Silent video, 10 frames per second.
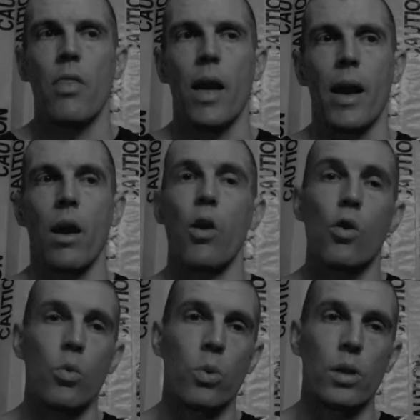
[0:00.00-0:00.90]
that,
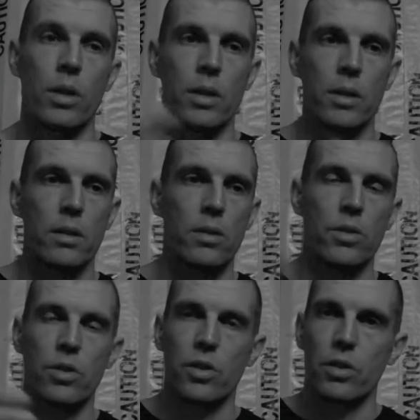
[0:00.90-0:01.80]
oh, is
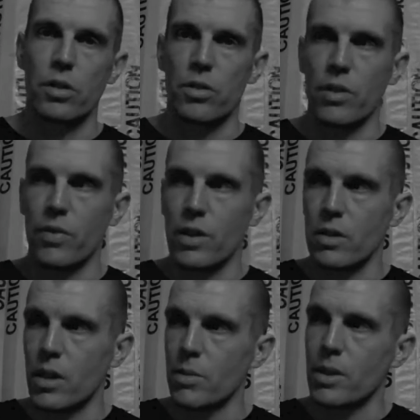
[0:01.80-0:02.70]
this your certificate
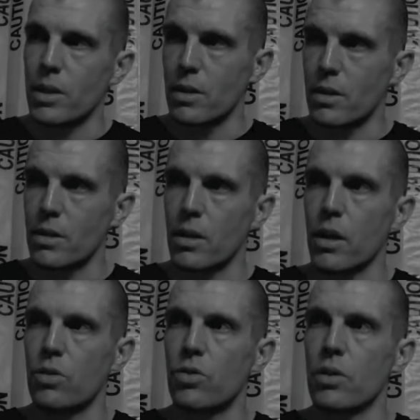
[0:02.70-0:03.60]
accepted in this
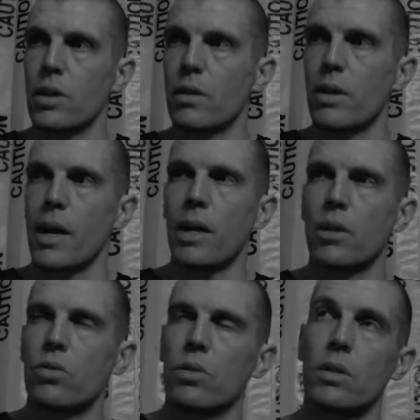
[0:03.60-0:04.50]
country or that
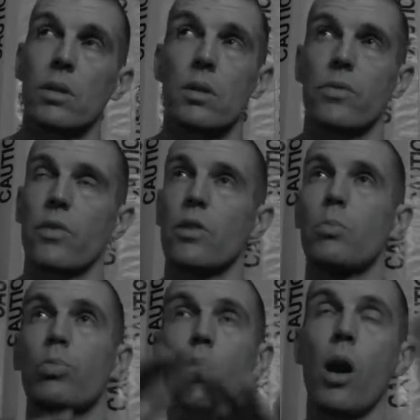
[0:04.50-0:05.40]
country? This is very
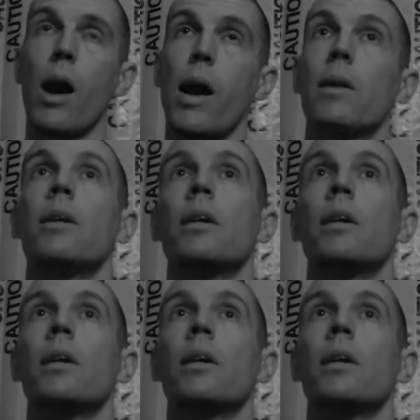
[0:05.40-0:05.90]
broad.